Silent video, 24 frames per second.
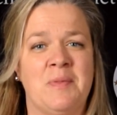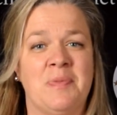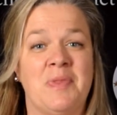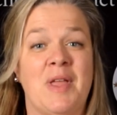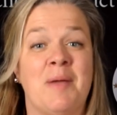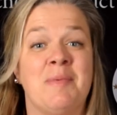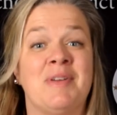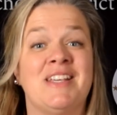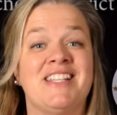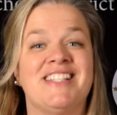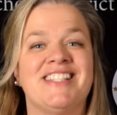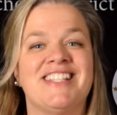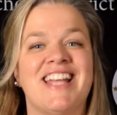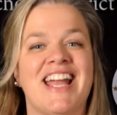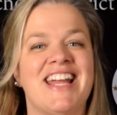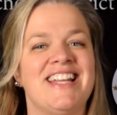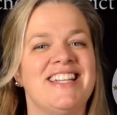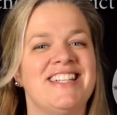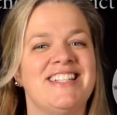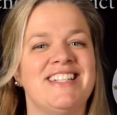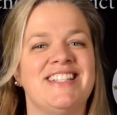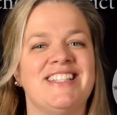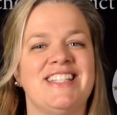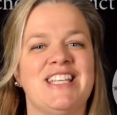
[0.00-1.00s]
I'm
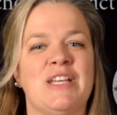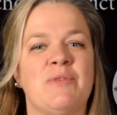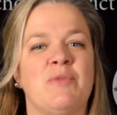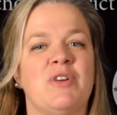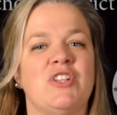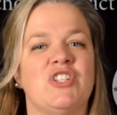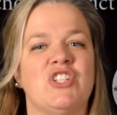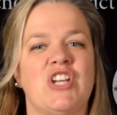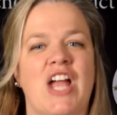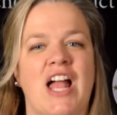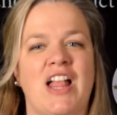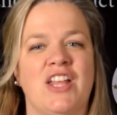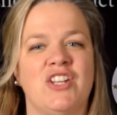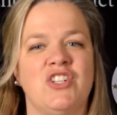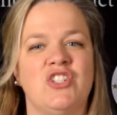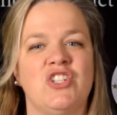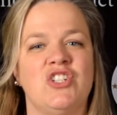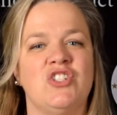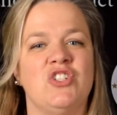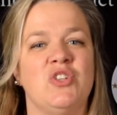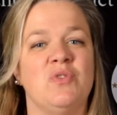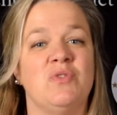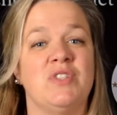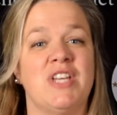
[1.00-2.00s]
excited to see what
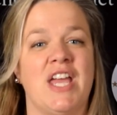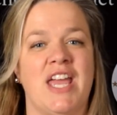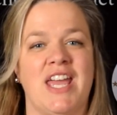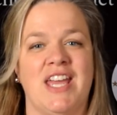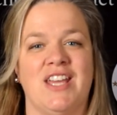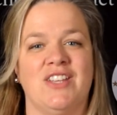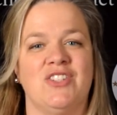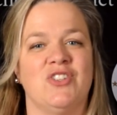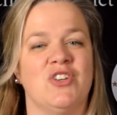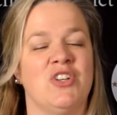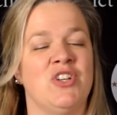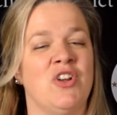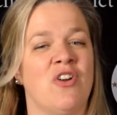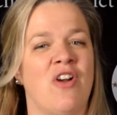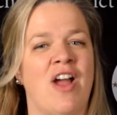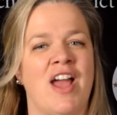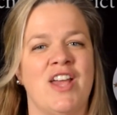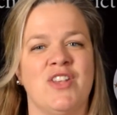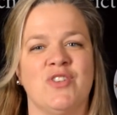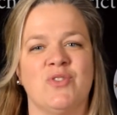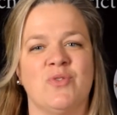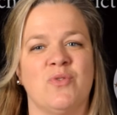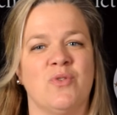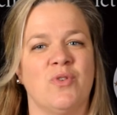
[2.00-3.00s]
challenges you take during your
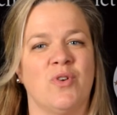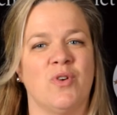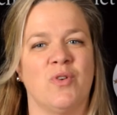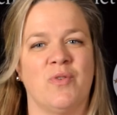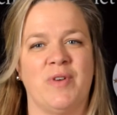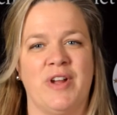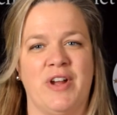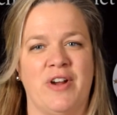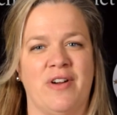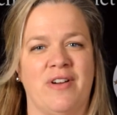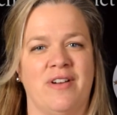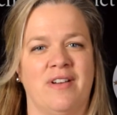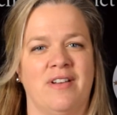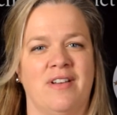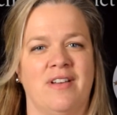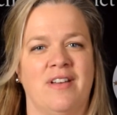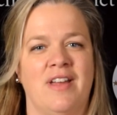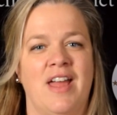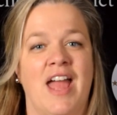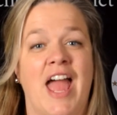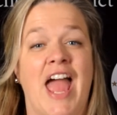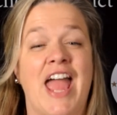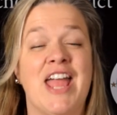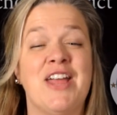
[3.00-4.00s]
high school career.
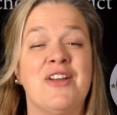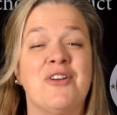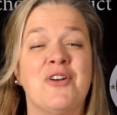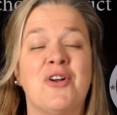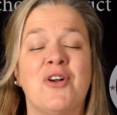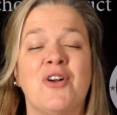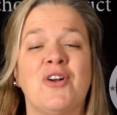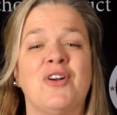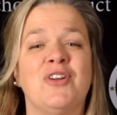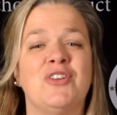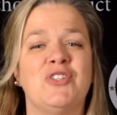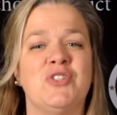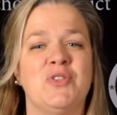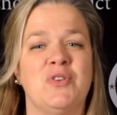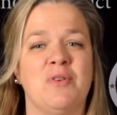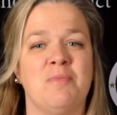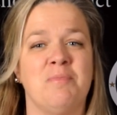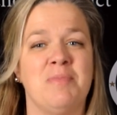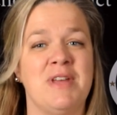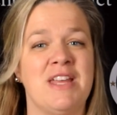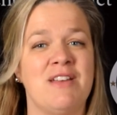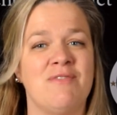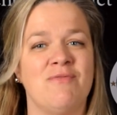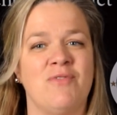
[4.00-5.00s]
I encourage you
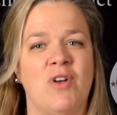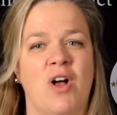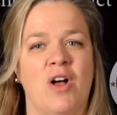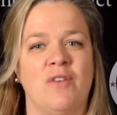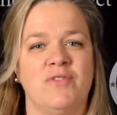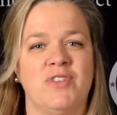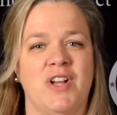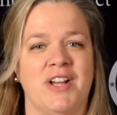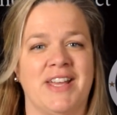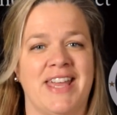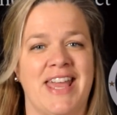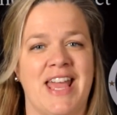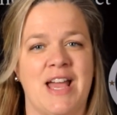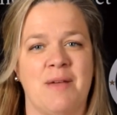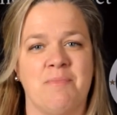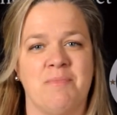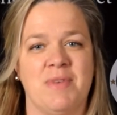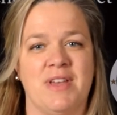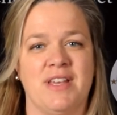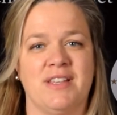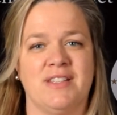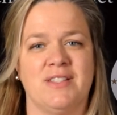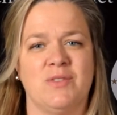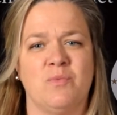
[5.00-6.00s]
to be involved on
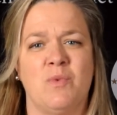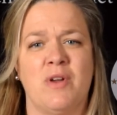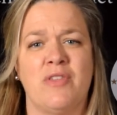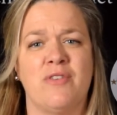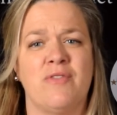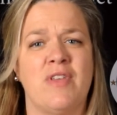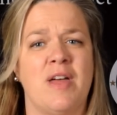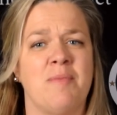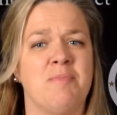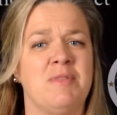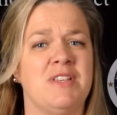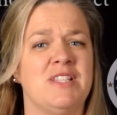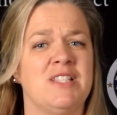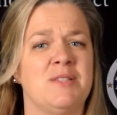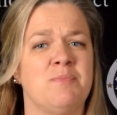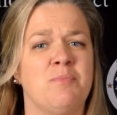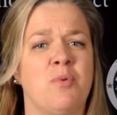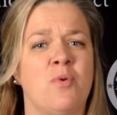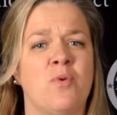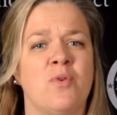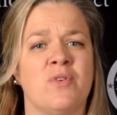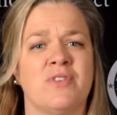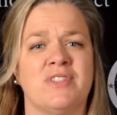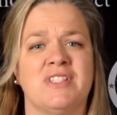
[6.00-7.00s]
campus, whether that be
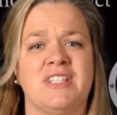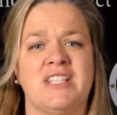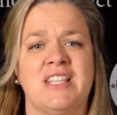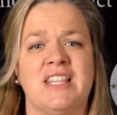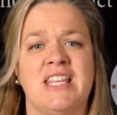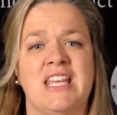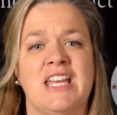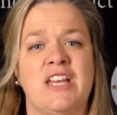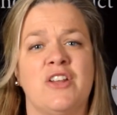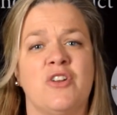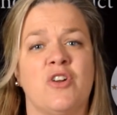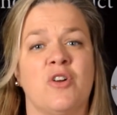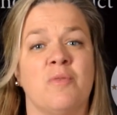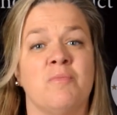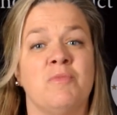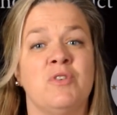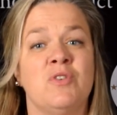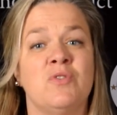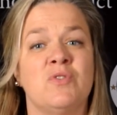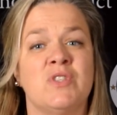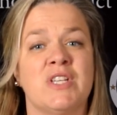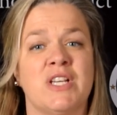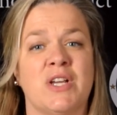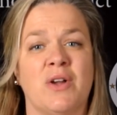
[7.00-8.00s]
sports, theater,
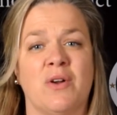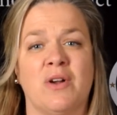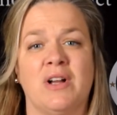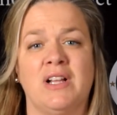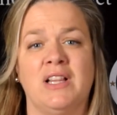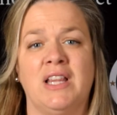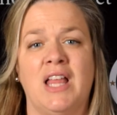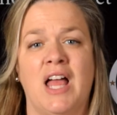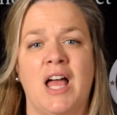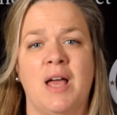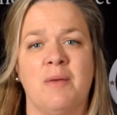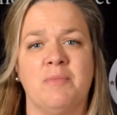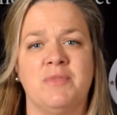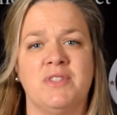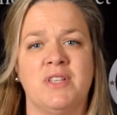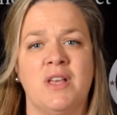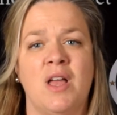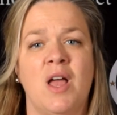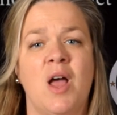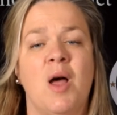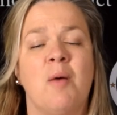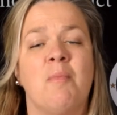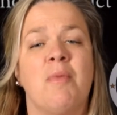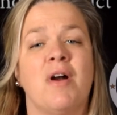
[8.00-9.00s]
music, or clubs.
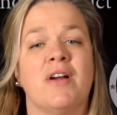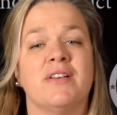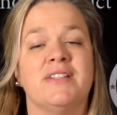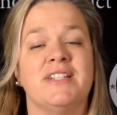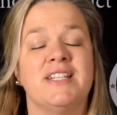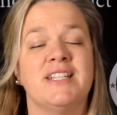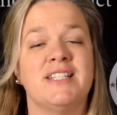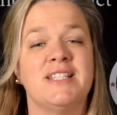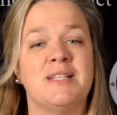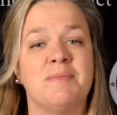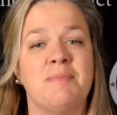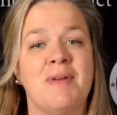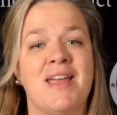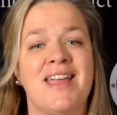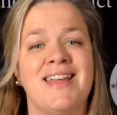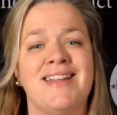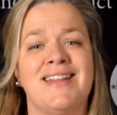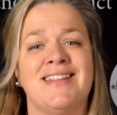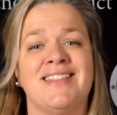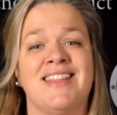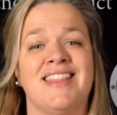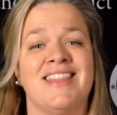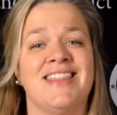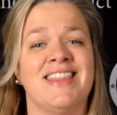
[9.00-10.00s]

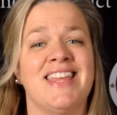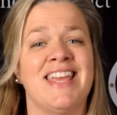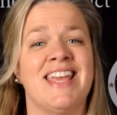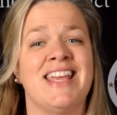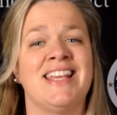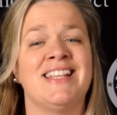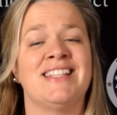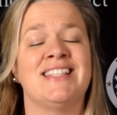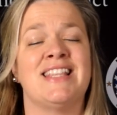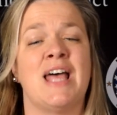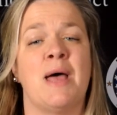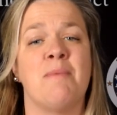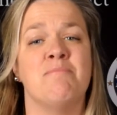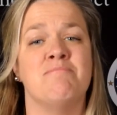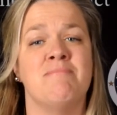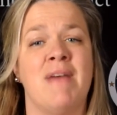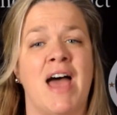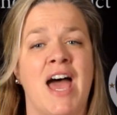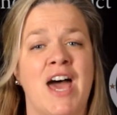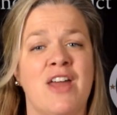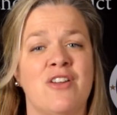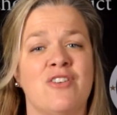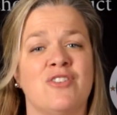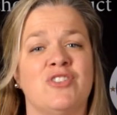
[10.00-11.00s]
Participate in the things that
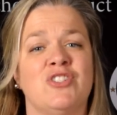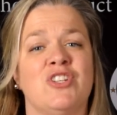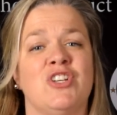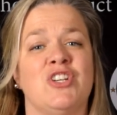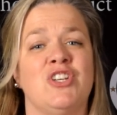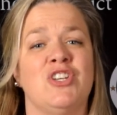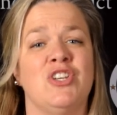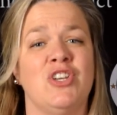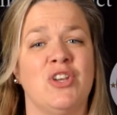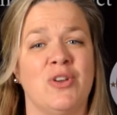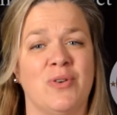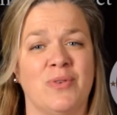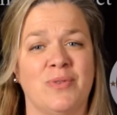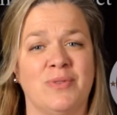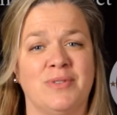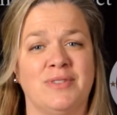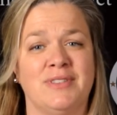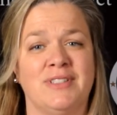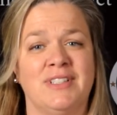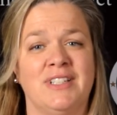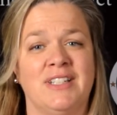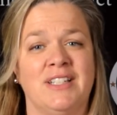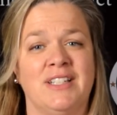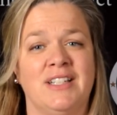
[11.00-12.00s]
matter to you.
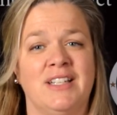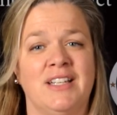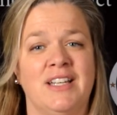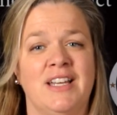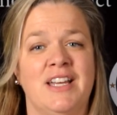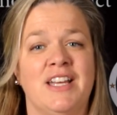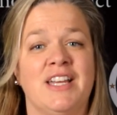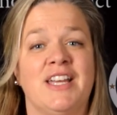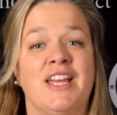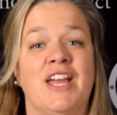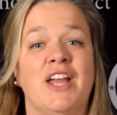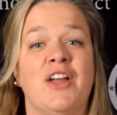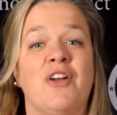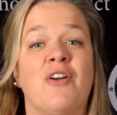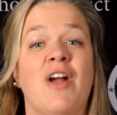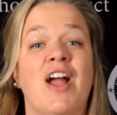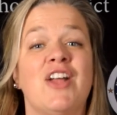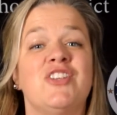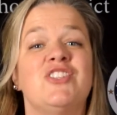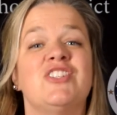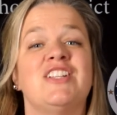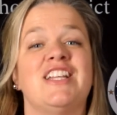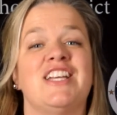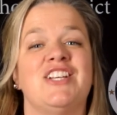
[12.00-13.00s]

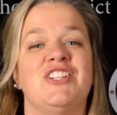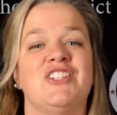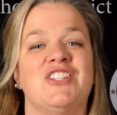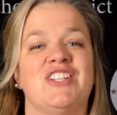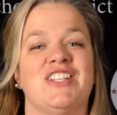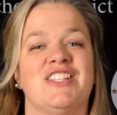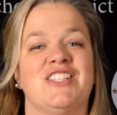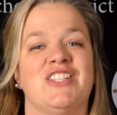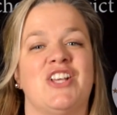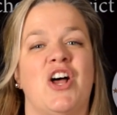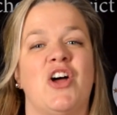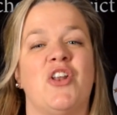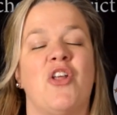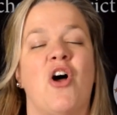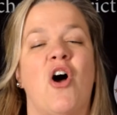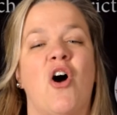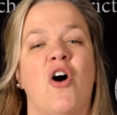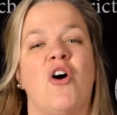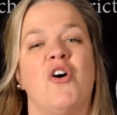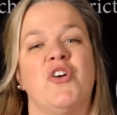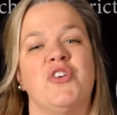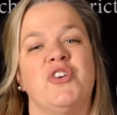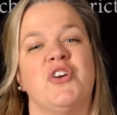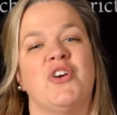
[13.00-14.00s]
Congratulations on
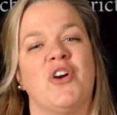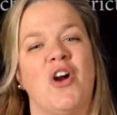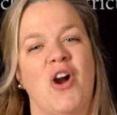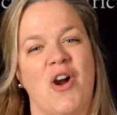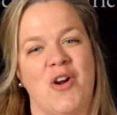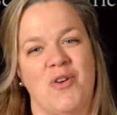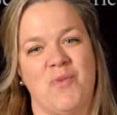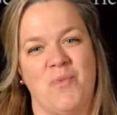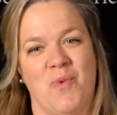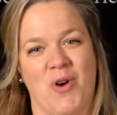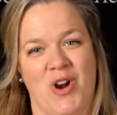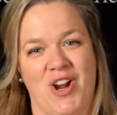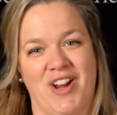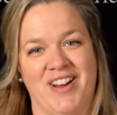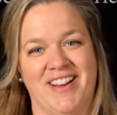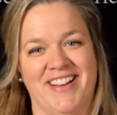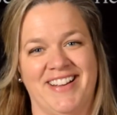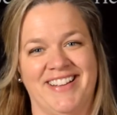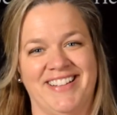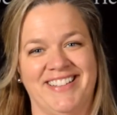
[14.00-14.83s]
all your hard work.